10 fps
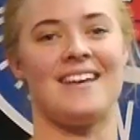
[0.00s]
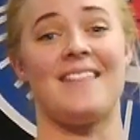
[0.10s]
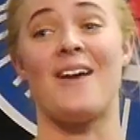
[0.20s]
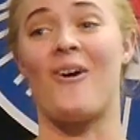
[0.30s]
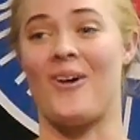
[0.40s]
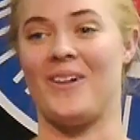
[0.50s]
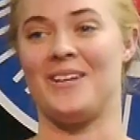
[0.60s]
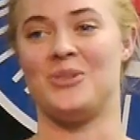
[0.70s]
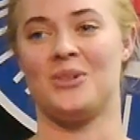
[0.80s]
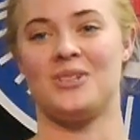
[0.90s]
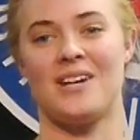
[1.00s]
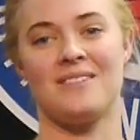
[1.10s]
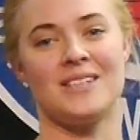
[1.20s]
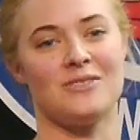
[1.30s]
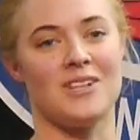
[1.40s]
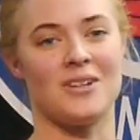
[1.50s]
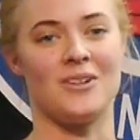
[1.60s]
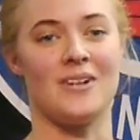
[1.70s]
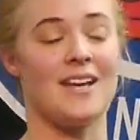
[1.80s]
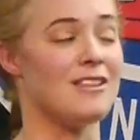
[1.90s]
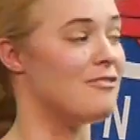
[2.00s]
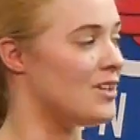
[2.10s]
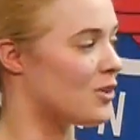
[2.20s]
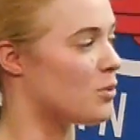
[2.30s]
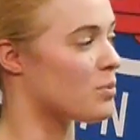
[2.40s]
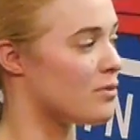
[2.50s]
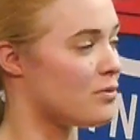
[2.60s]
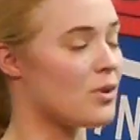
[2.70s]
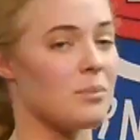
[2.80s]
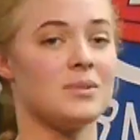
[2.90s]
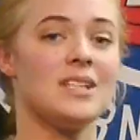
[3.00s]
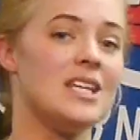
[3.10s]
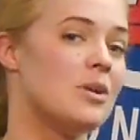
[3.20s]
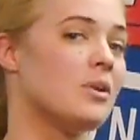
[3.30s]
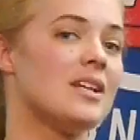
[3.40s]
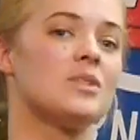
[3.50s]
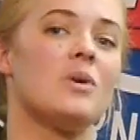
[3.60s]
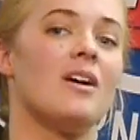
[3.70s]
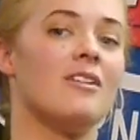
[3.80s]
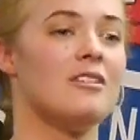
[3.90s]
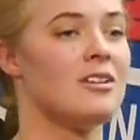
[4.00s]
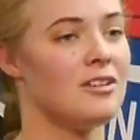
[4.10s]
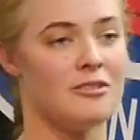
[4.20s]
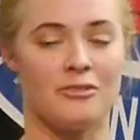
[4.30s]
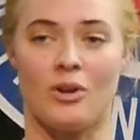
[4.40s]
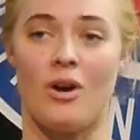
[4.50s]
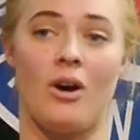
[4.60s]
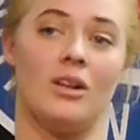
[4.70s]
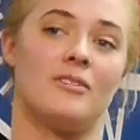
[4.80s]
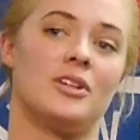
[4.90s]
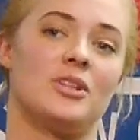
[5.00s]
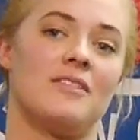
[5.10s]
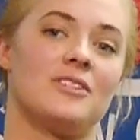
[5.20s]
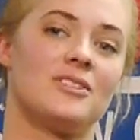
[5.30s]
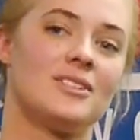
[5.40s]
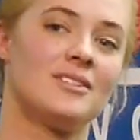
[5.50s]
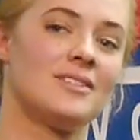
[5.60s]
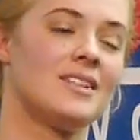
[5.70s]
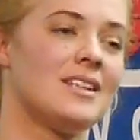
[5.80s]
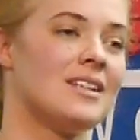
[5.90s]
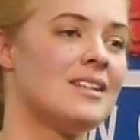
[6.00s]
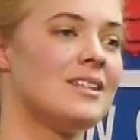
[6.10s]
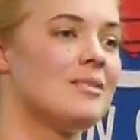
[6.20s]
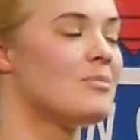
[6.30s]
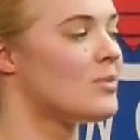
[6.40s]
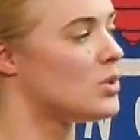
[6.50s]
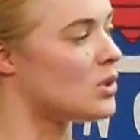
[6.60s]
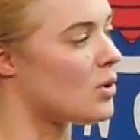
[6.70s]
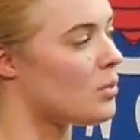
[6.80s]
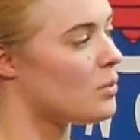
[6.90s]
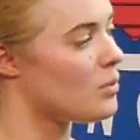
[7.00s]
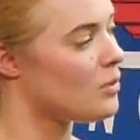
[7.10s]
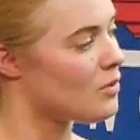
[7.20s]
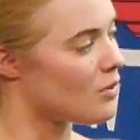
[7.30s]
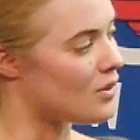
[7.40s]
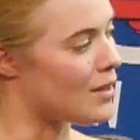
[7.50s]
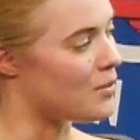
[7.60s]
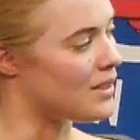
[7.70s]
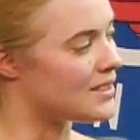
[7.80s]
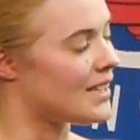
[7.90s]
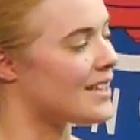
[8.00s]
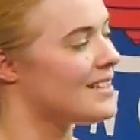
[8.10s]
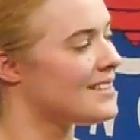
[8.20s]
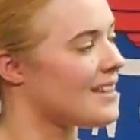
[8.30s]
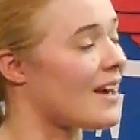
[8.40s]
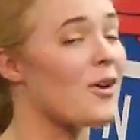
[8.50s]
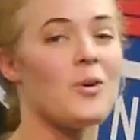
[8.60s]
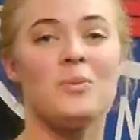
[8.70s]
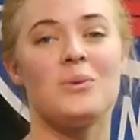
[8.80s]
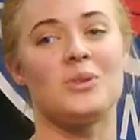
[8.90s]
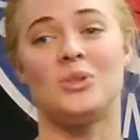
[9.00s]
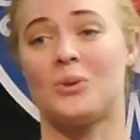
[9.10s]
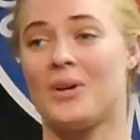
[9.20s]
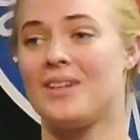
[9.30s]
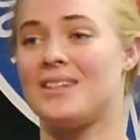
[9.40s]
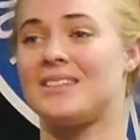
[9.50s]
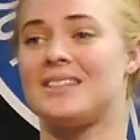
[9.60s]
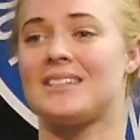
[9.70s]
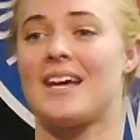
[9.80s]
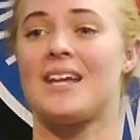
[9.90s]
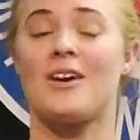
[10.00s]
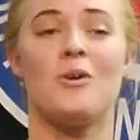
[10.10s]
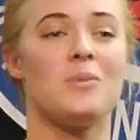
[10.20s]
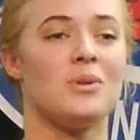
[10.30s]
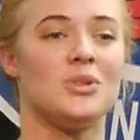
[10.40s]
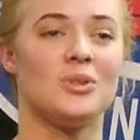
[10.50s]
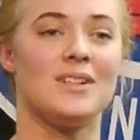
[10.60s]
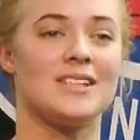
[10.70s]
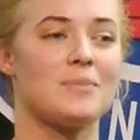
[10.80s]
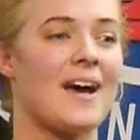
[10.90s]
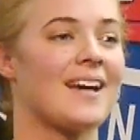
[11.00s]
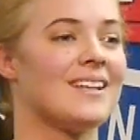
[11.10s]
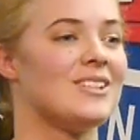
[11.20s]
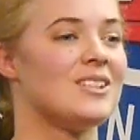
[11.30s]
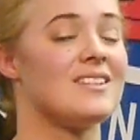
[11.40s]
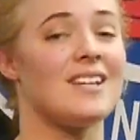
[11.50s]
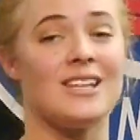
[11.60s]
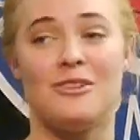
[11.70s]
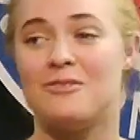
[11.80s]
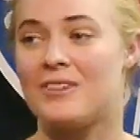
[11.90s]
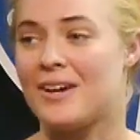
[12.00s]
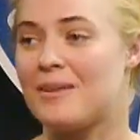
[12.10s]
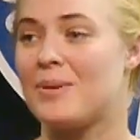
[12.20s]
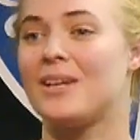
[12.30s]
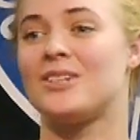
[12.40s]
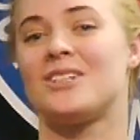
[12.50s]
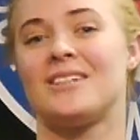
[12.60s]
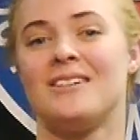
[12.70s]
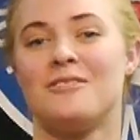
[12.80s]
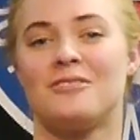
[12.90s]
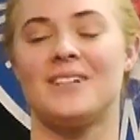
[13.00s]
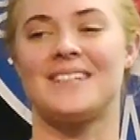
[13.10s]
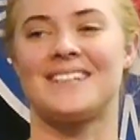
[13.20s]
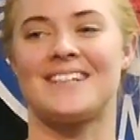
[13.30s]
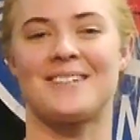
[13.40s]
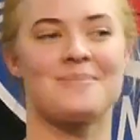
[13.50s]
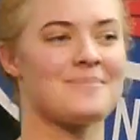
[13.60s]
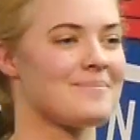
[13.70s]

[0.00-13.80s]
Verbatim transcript: and they all enjoy driving this vehicle, and the vehicle performs equally as well for all of our drivers. So, that being said, I hope you enjoyed this design. I hope you enjoyed this package. Thank you very much